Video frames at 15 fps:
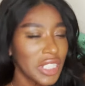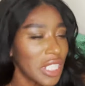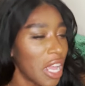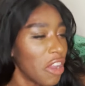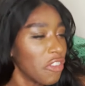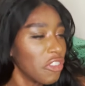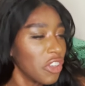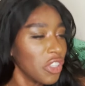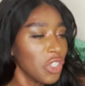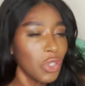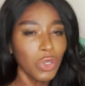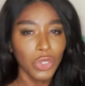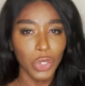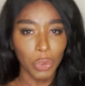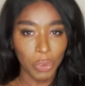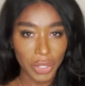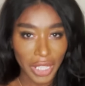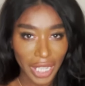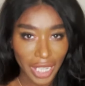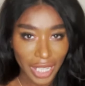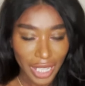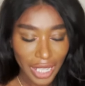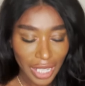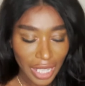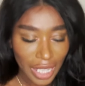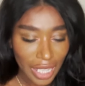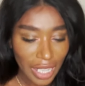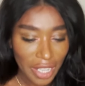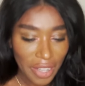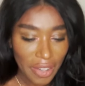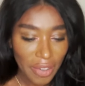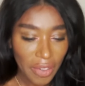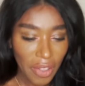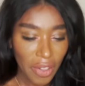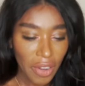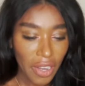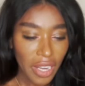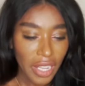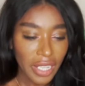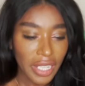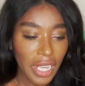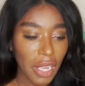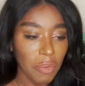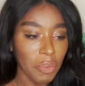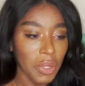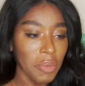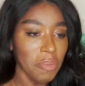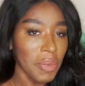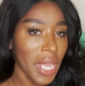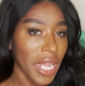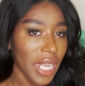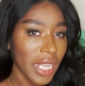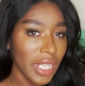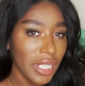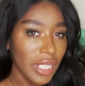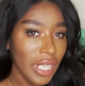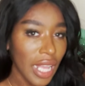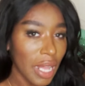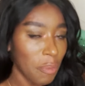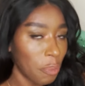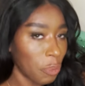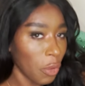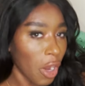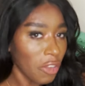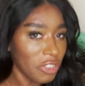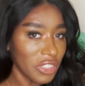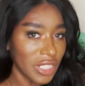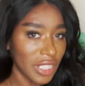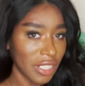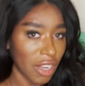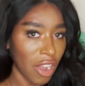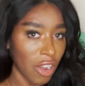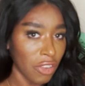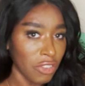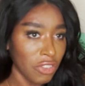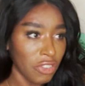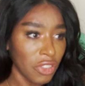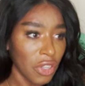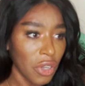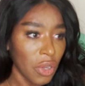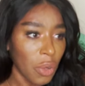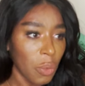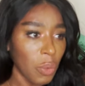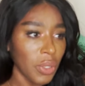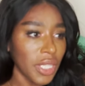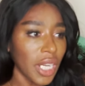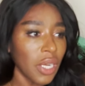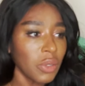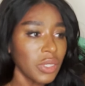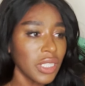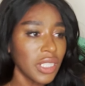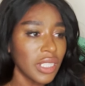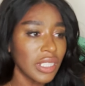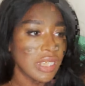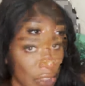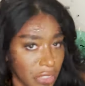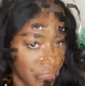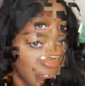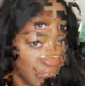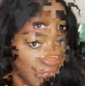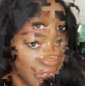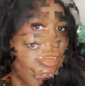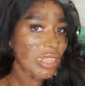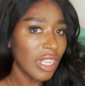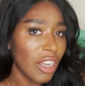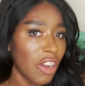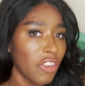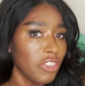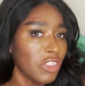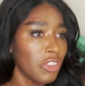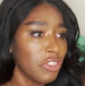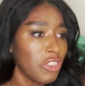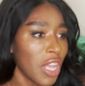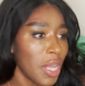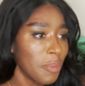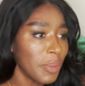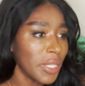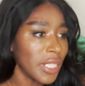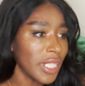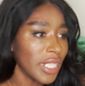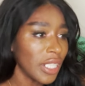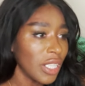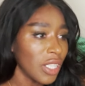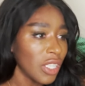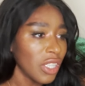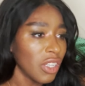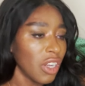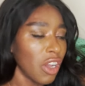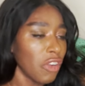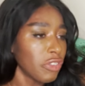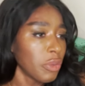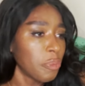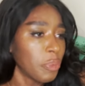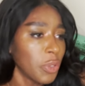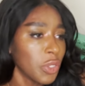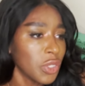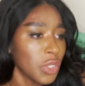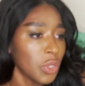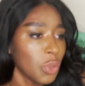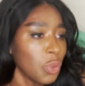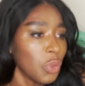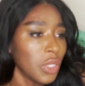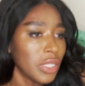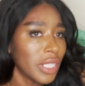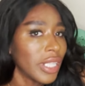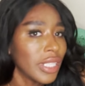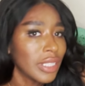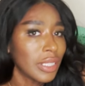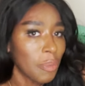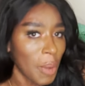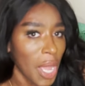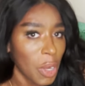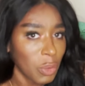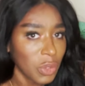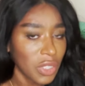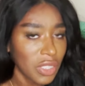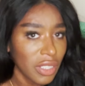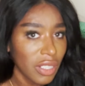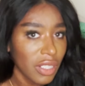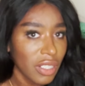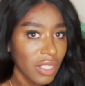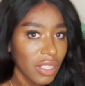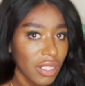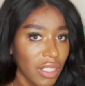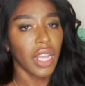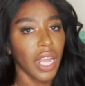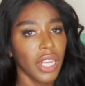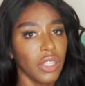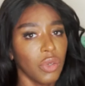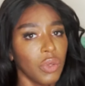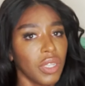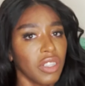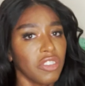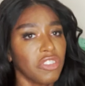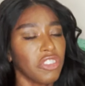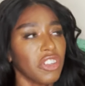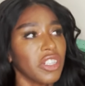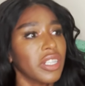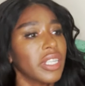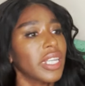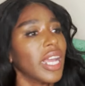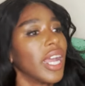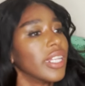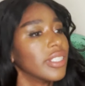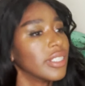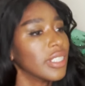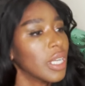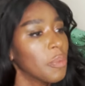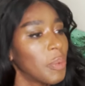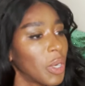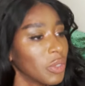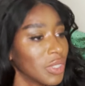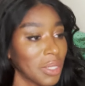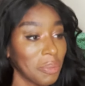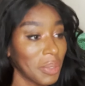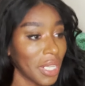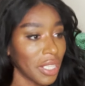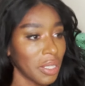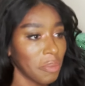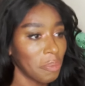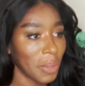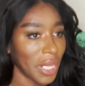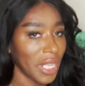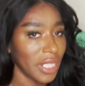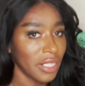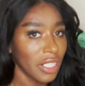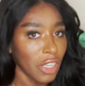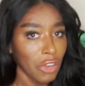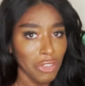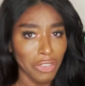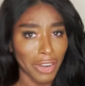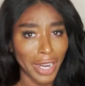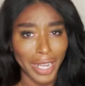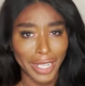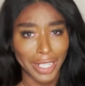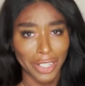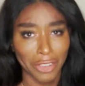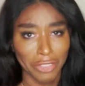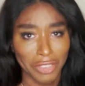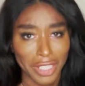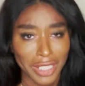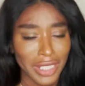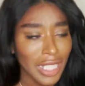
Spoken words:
every YouTube thing can be made and profited of without the consent of the family of the person who the thing is about. And you can forget about them getting paid for any of this.